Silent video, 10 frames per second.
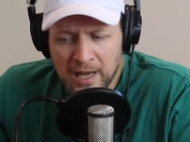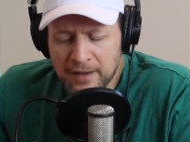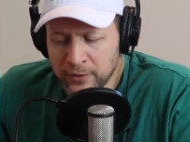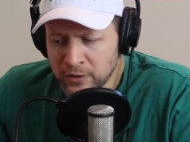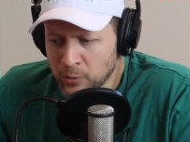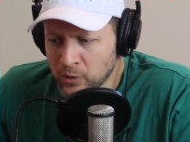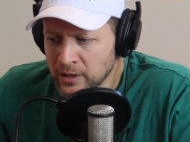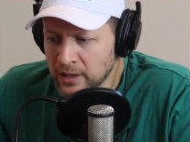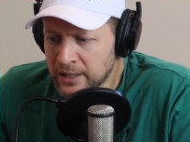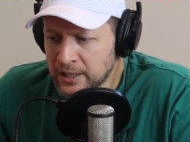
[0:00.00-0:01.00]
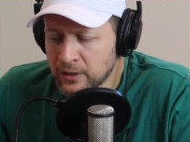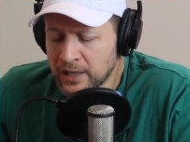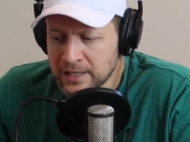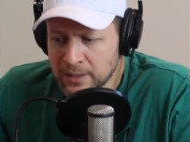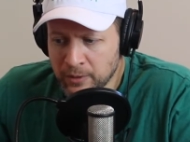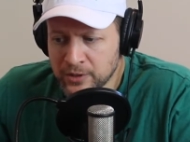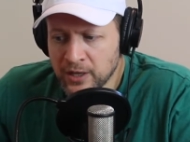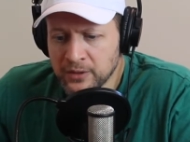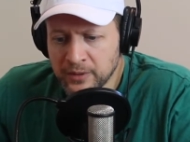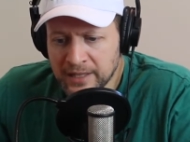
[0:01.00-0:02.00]
Furthermore, like, you know, like I said, we were
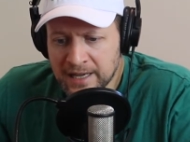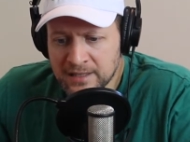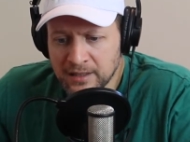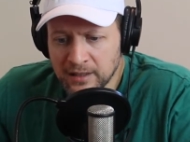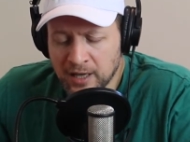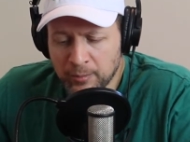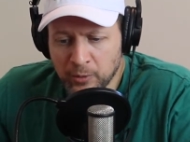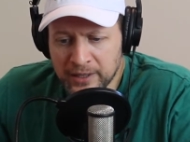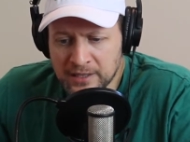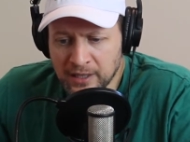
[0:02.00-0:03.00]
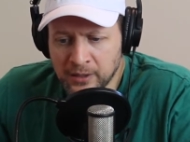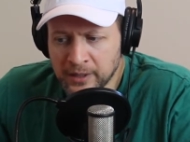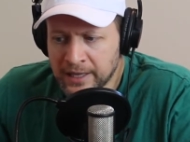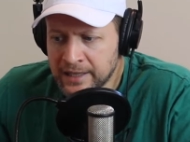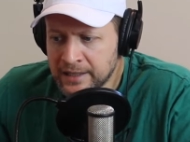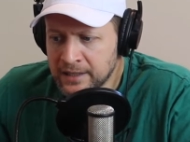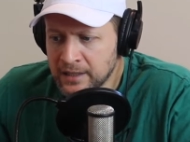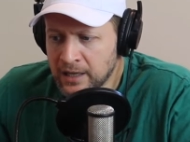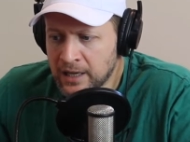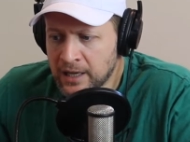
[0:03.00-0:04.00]
talking to a guest a couple weeks ago, and
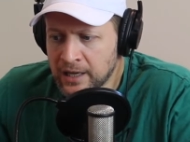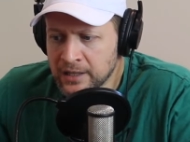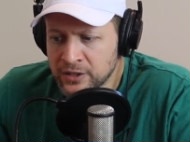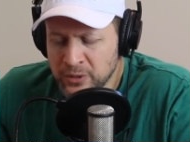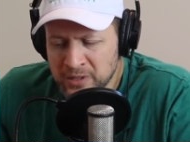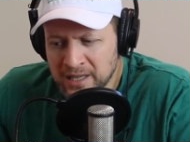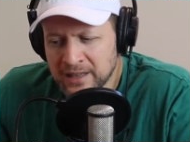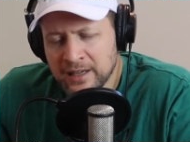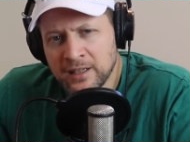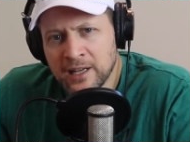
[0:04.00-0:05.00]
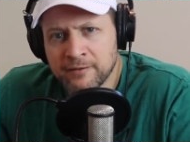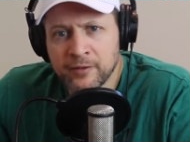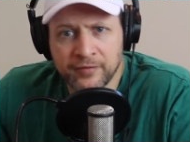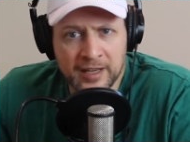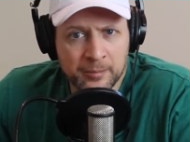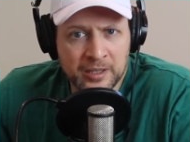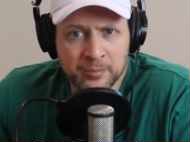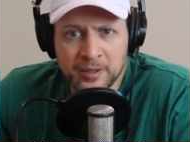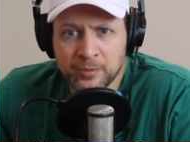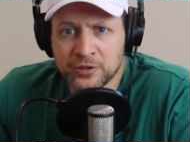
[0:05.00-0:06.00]
she was saying that a lot of her family
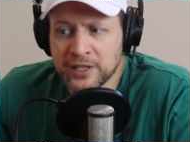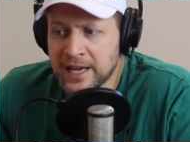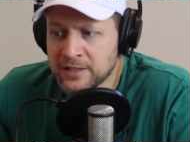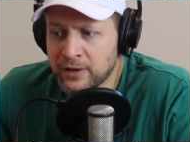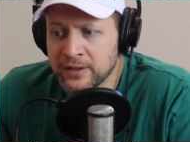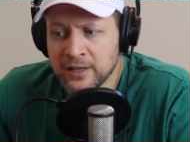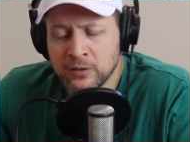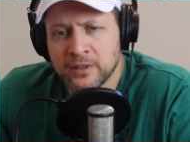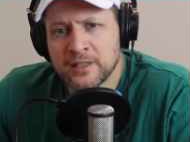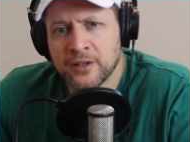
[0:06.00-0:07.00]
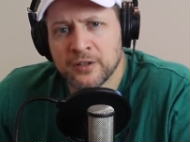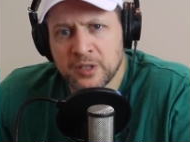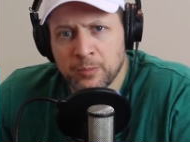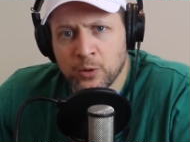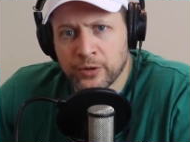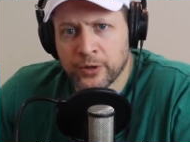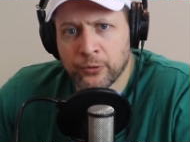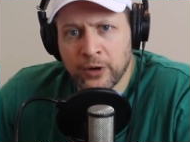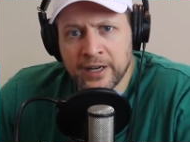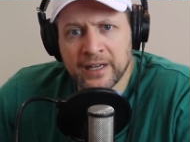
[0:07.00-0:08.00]
and people she hangs around, they don't necessarily support her
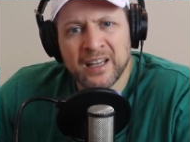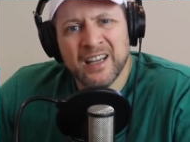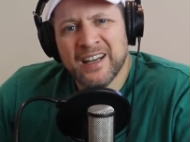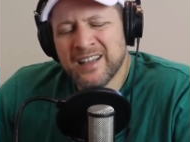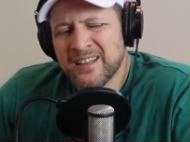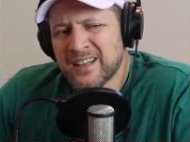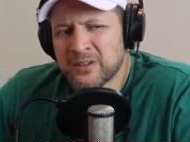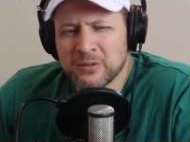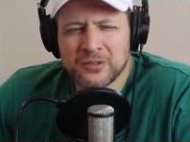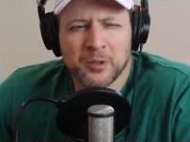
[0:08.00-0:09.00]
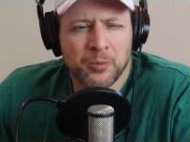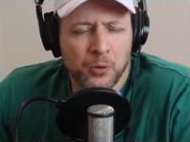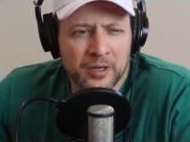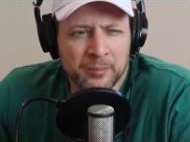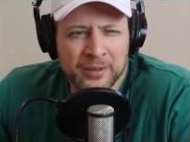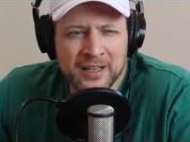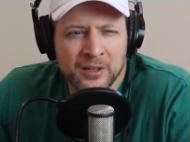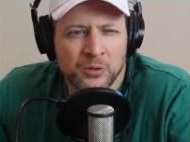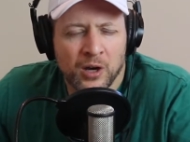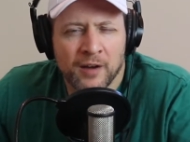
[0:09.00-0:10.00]
running. Not that they don't support it, but they
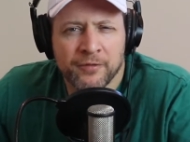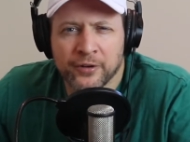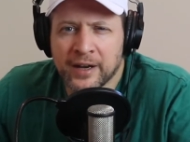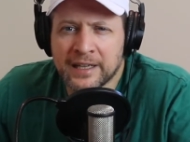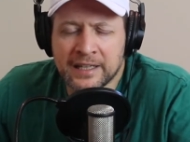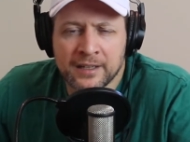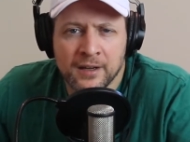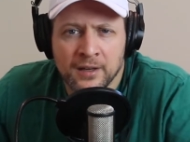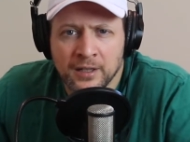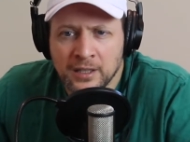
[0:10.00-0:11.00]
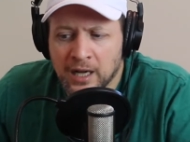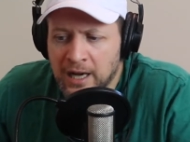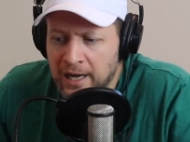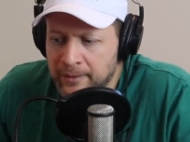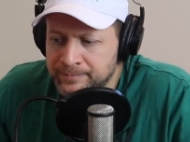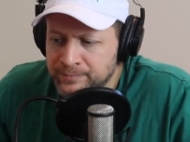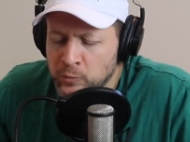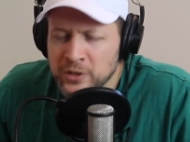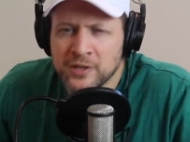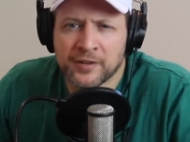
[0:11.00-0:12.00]
don't offer any
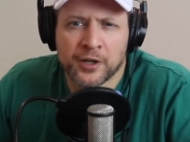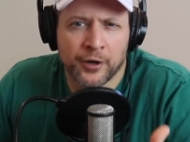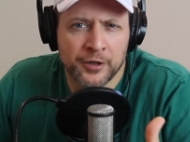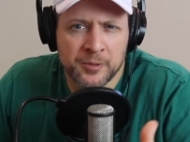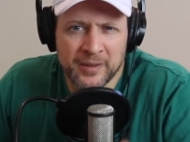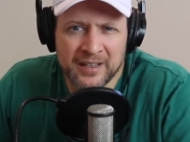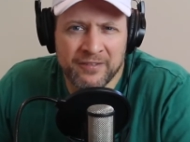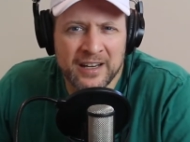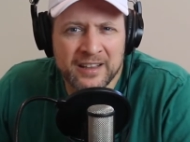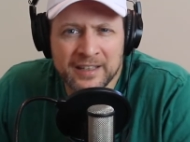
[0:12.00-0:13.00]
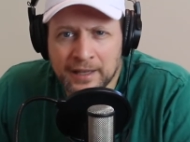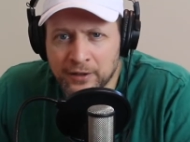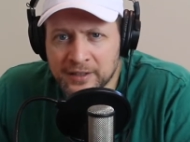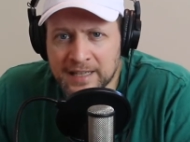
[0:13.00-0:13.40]
words of encouragement. If anything, they look